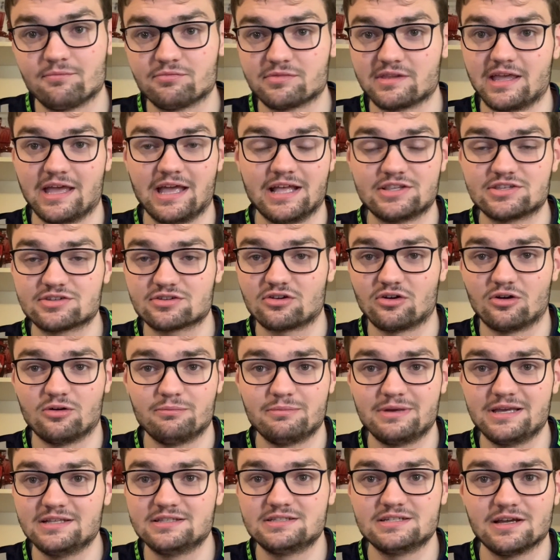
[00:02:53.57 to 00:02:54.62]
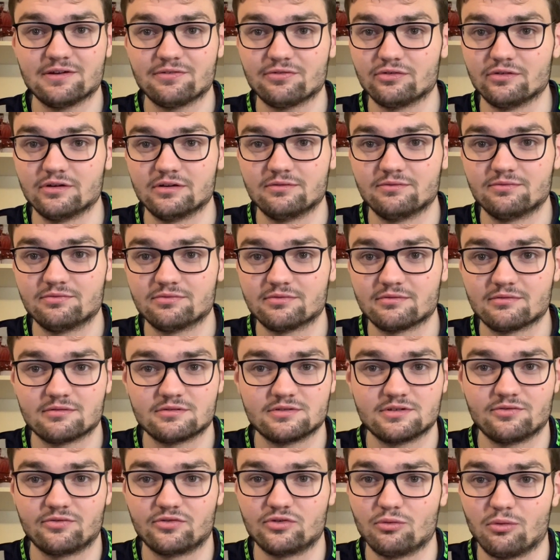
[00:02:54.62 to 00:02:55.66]
It's going to be different.
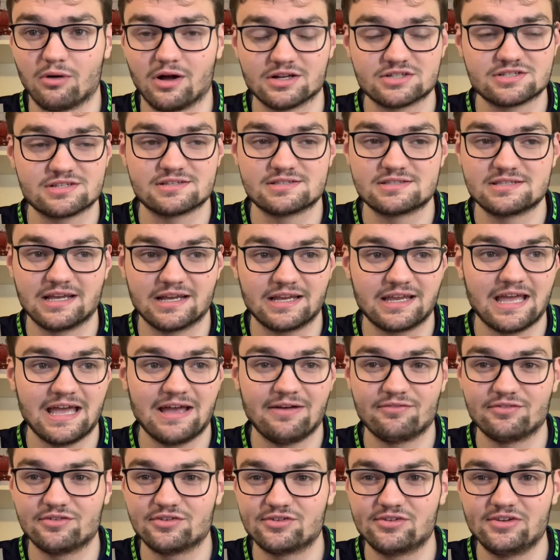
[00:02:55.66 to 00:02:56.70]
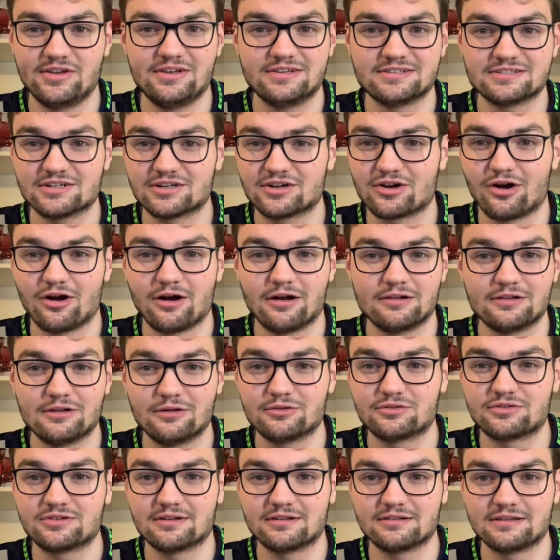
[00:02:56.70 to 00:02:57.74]
If you watch the second half of the season,
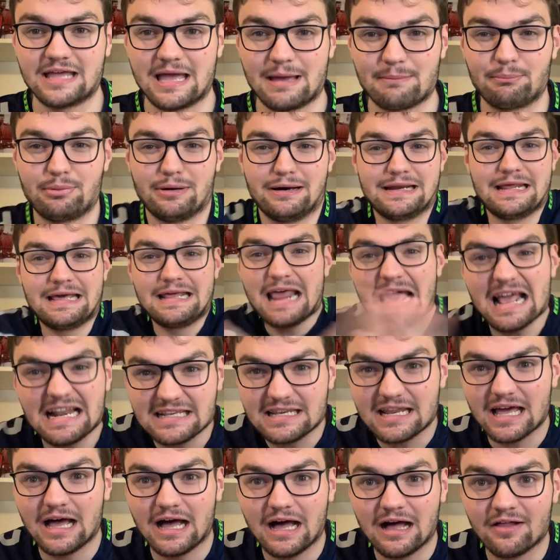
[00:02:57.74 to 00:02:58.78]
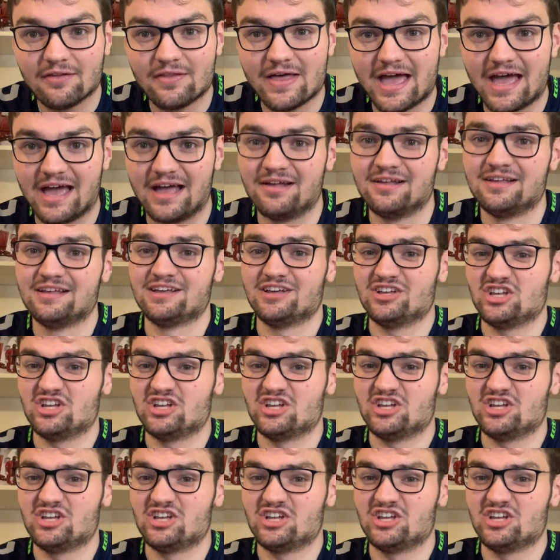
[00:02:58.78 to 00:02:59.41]
Carlos Dunlap put an end to all that.